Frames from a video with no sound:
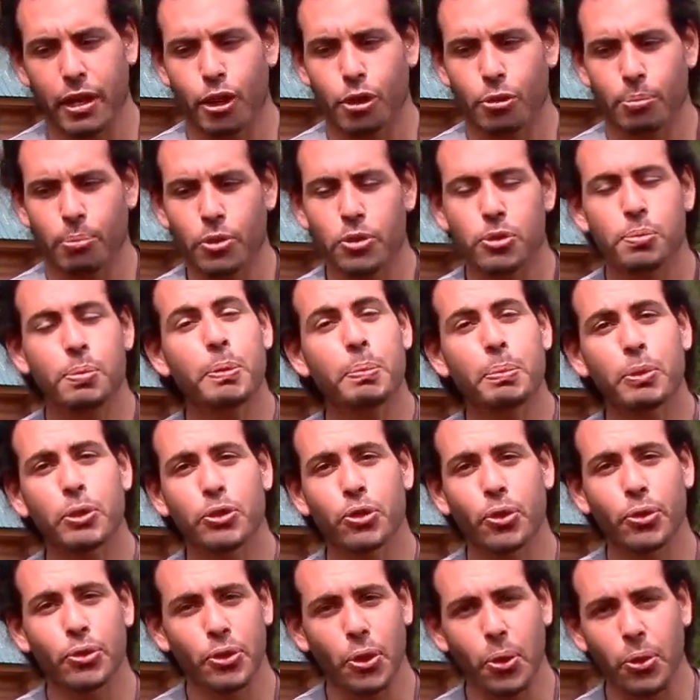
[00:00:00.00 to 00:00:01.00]
Most people
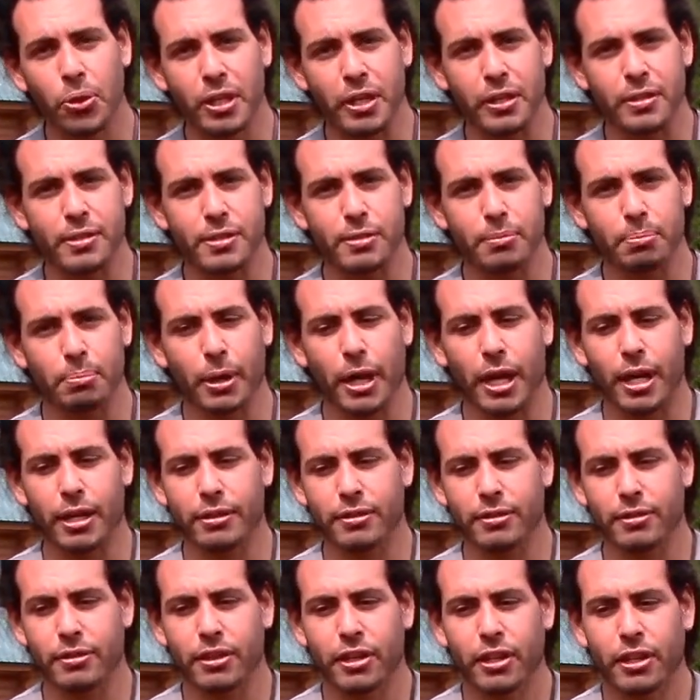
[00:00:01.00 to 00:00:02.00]
don't know this, but
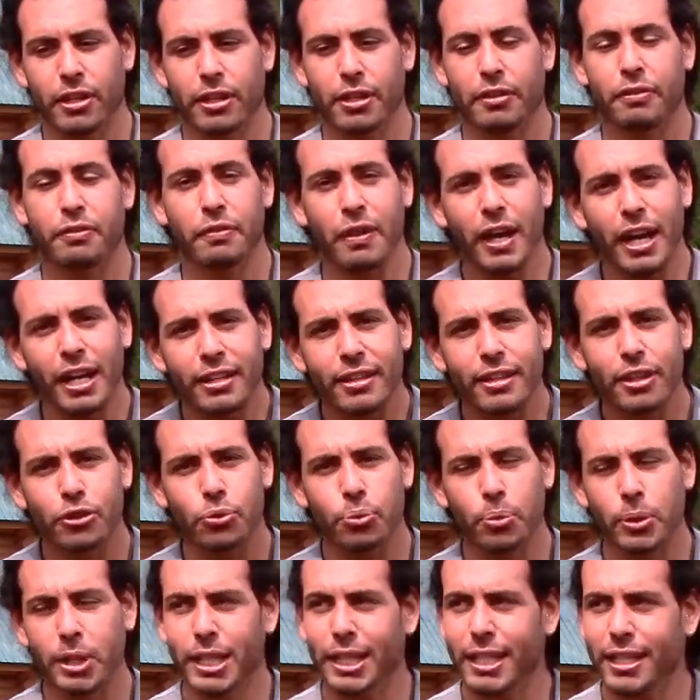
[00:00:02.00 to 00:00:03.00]
the fact that
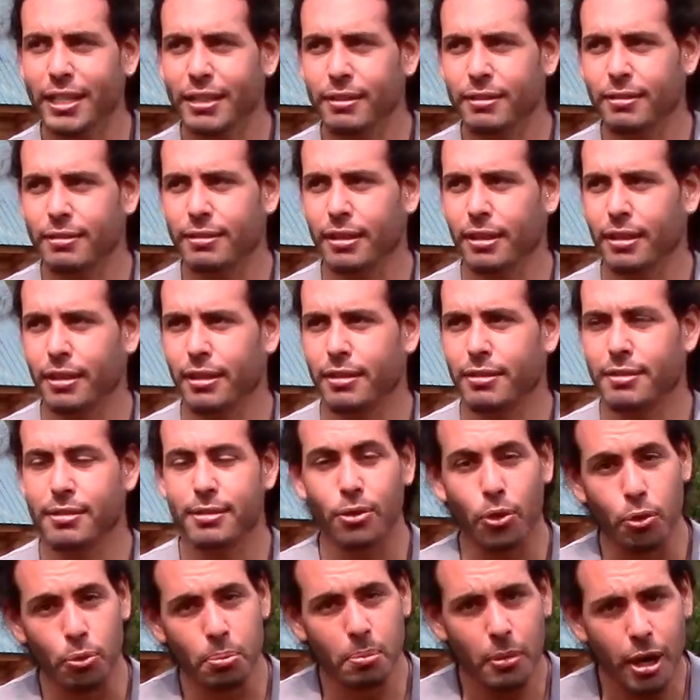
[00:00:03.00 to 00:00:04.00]
we eat uh,
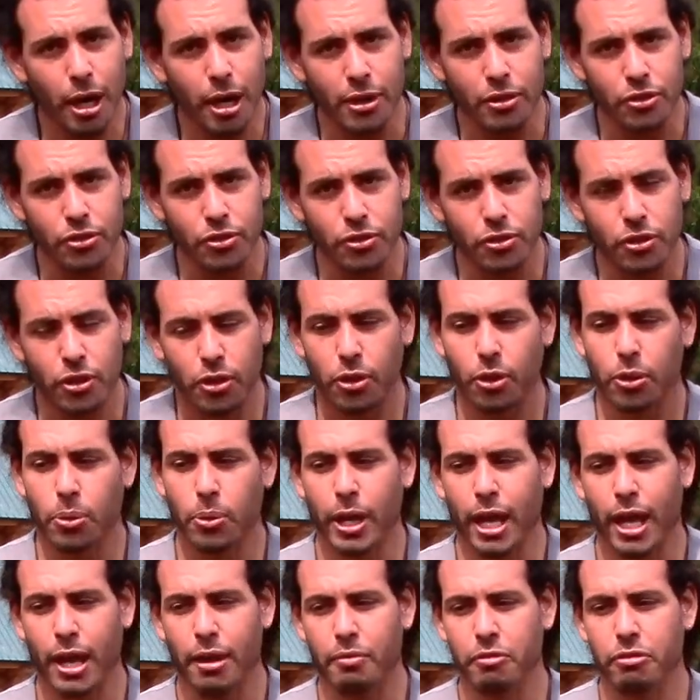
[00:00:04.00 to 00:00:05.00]
so much, or we
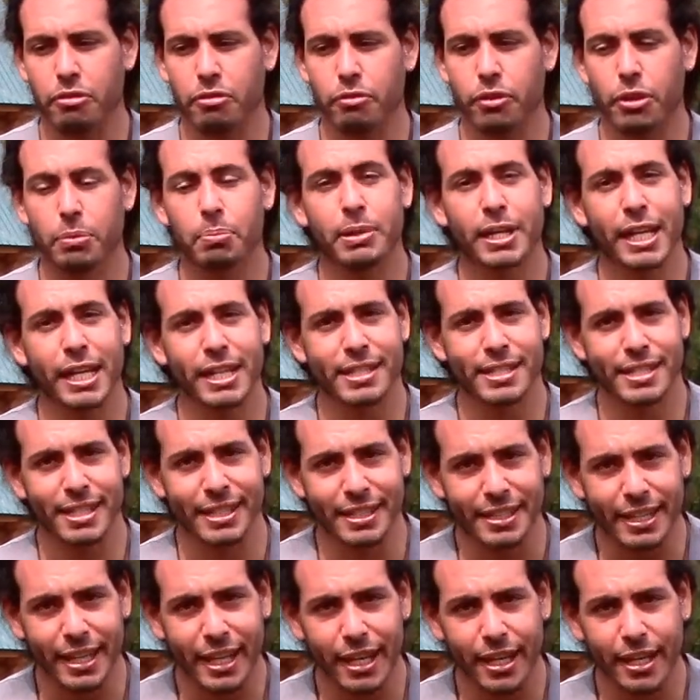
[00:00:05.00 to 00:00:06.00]
have three plates a
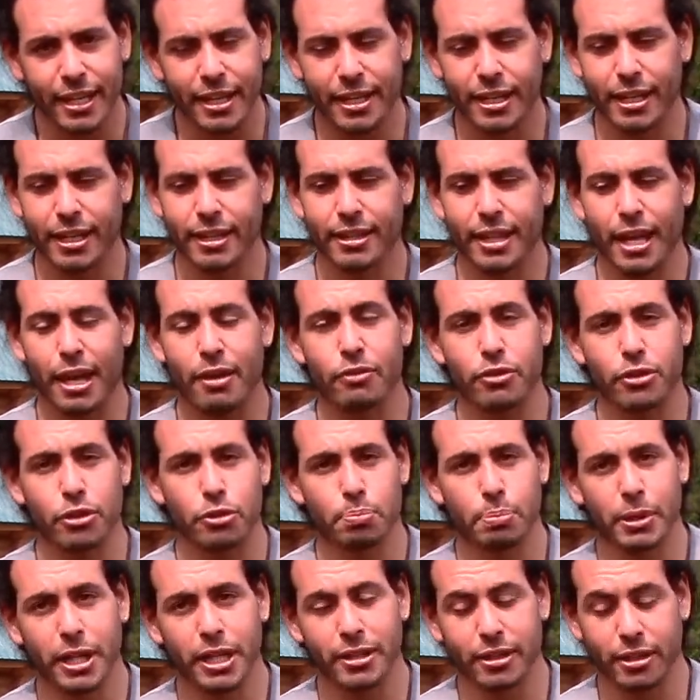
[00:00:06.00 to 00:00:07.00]
day, and the average
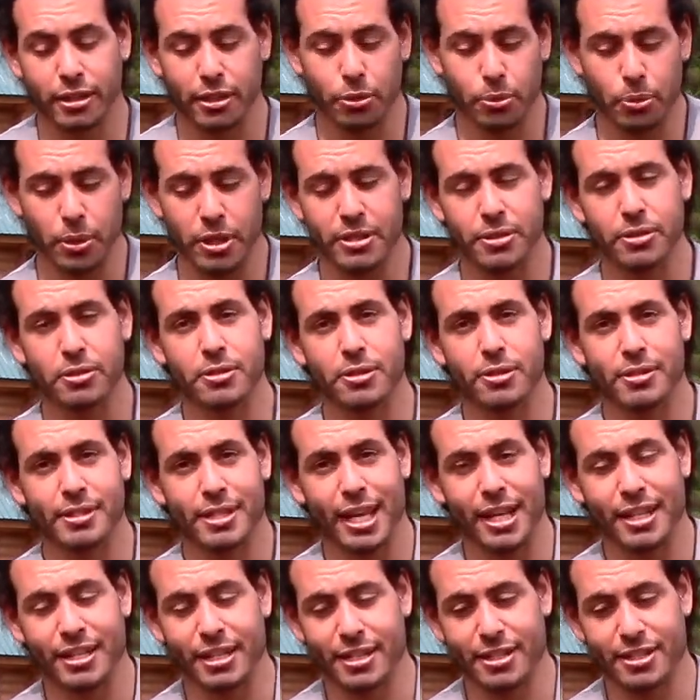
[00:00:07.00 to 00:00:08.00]
plate in the Western
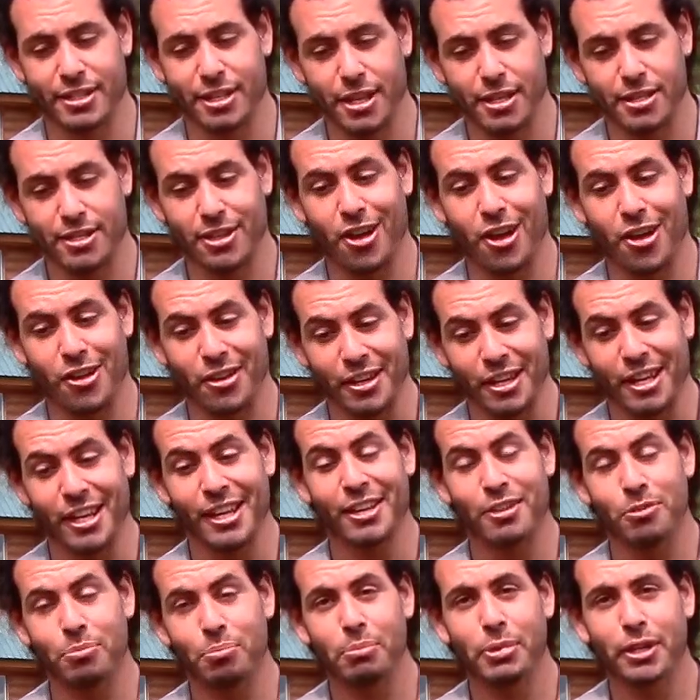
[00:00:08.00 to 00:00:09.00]
society has just gone
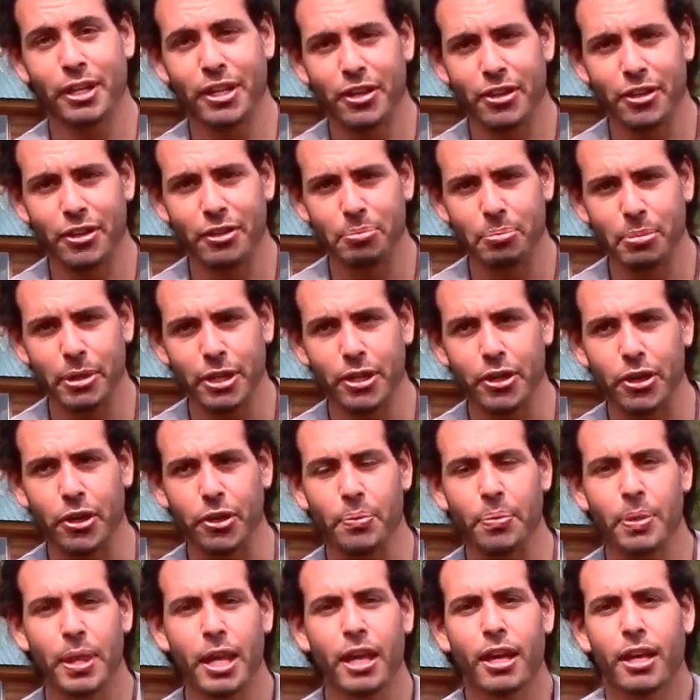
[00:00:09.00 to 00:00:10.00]
bigger and bigger,
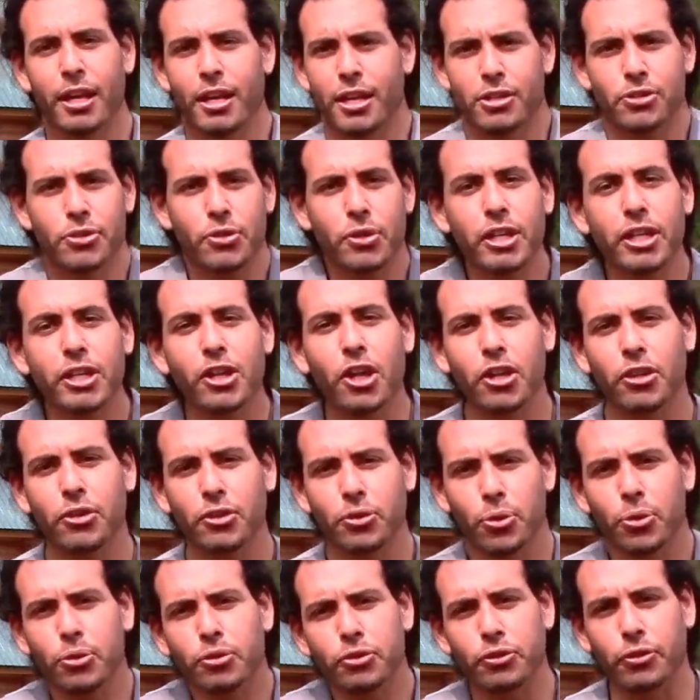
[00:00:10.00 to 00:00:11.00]
is really not
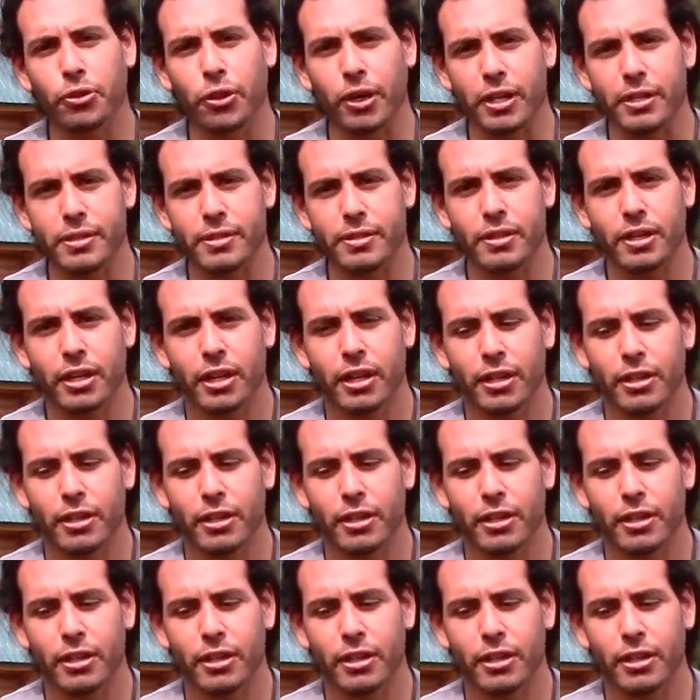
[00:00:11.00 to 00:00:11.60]
good for us.